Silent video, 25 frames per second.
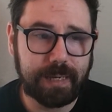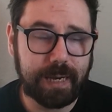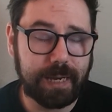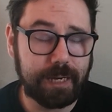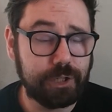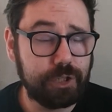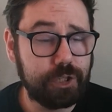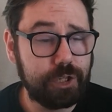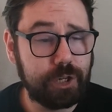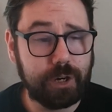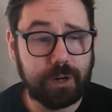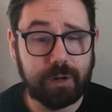Yeah,
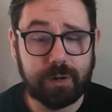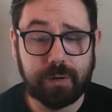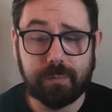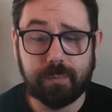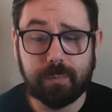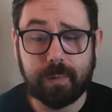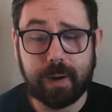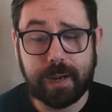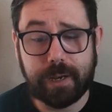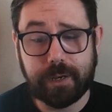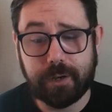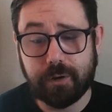sure,
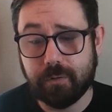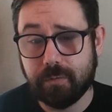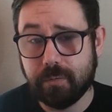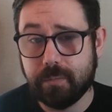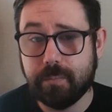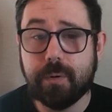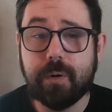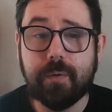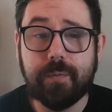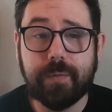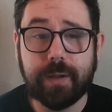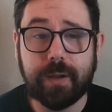right? You're
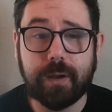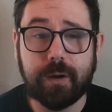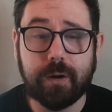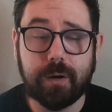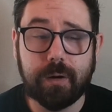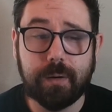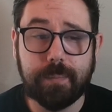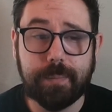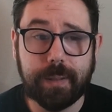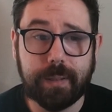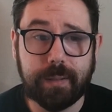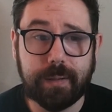removing
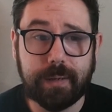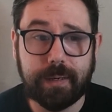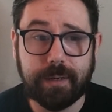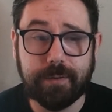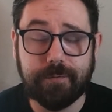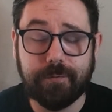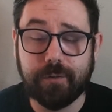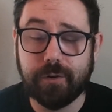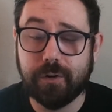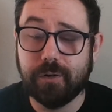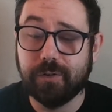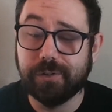her ability
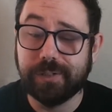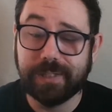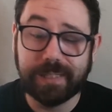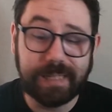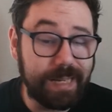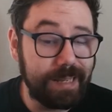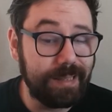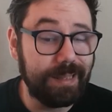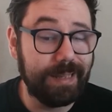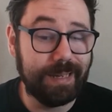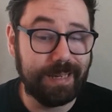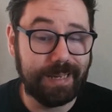for her
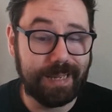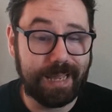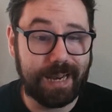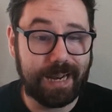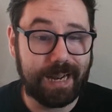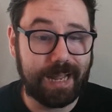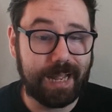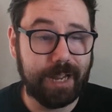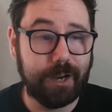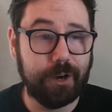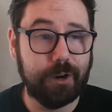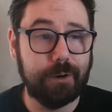ceiling to
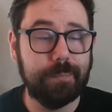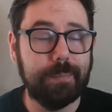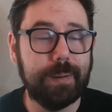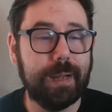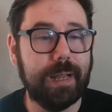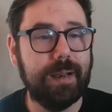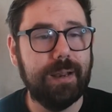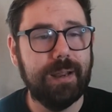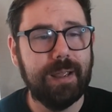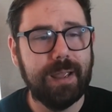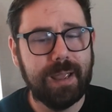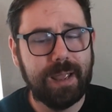get higher,
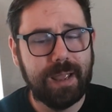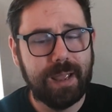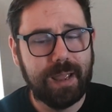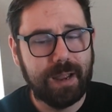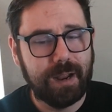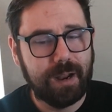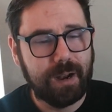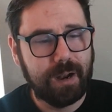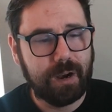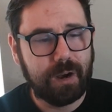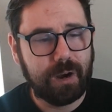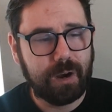but
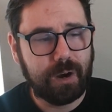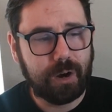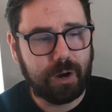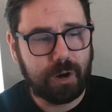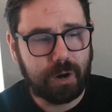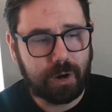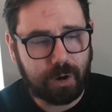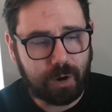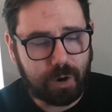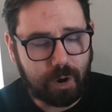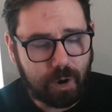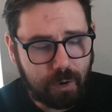
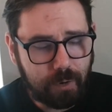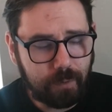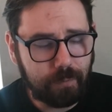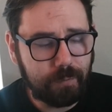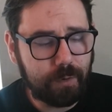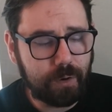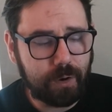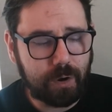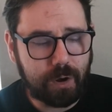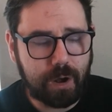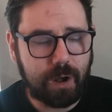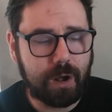
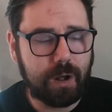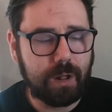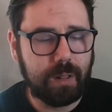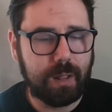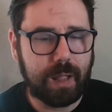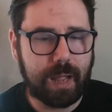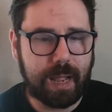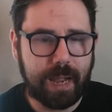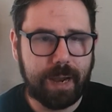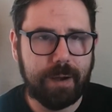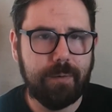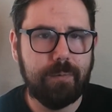
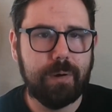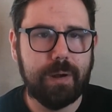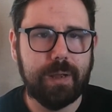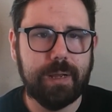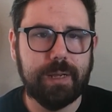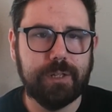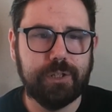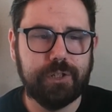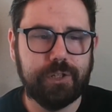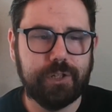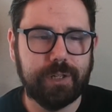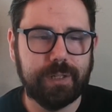overall, Ira
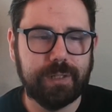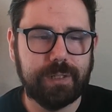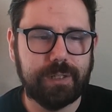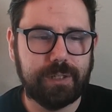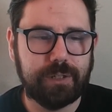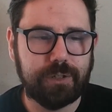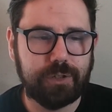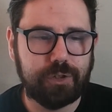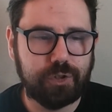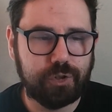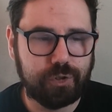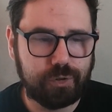is
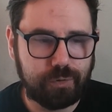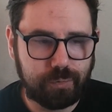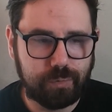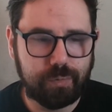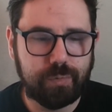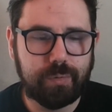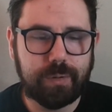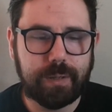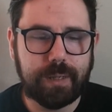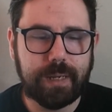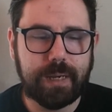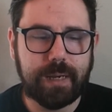just
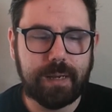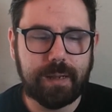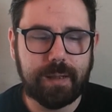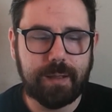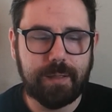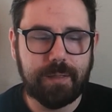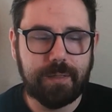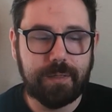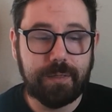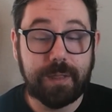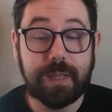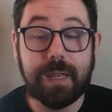
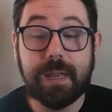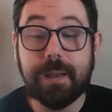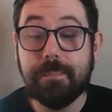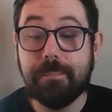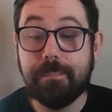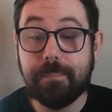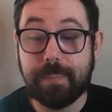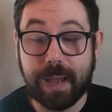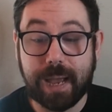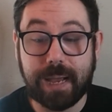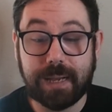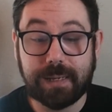truly the
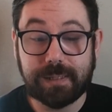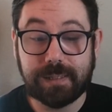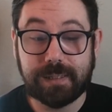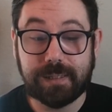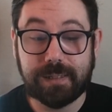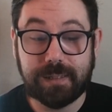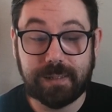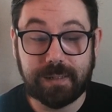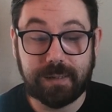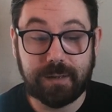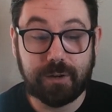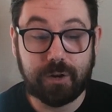
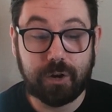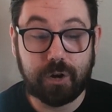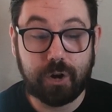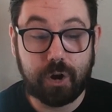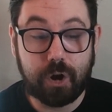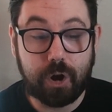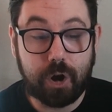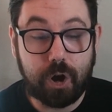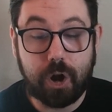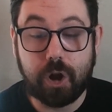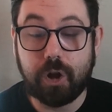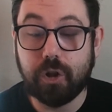best
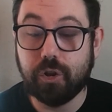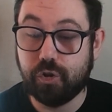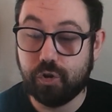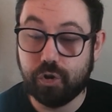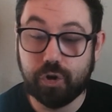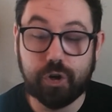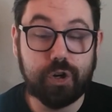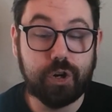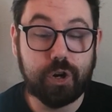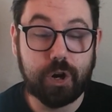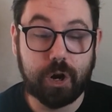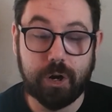all
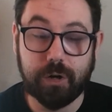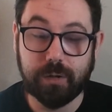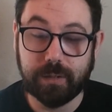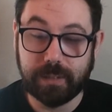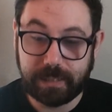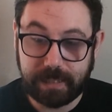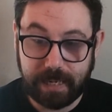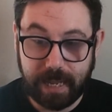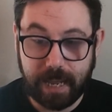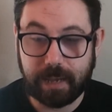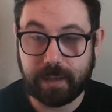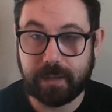good
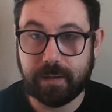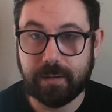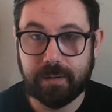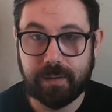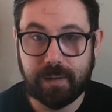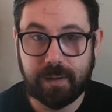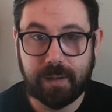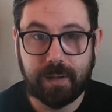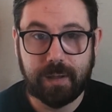cards deck.